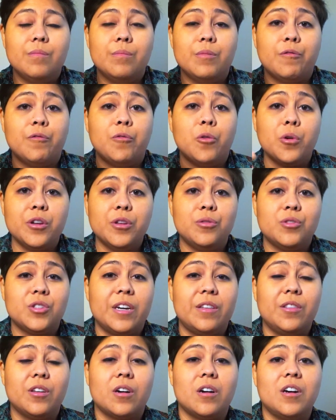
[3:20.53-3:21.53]
before you
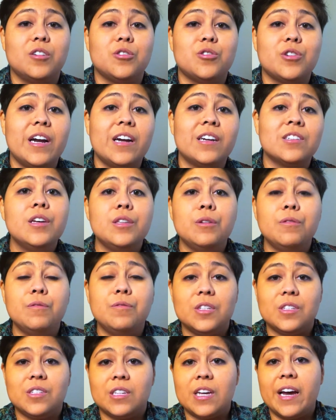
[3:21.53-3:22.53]
sign the contract, you've
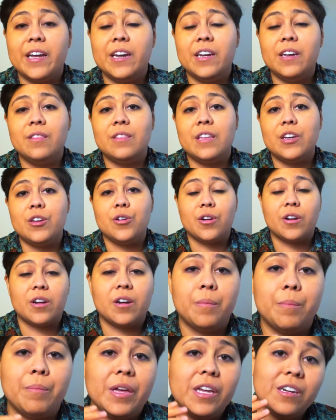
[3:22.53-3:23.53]
decided that you're
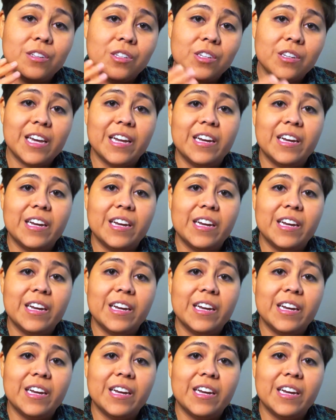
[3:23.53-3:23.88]
committed to that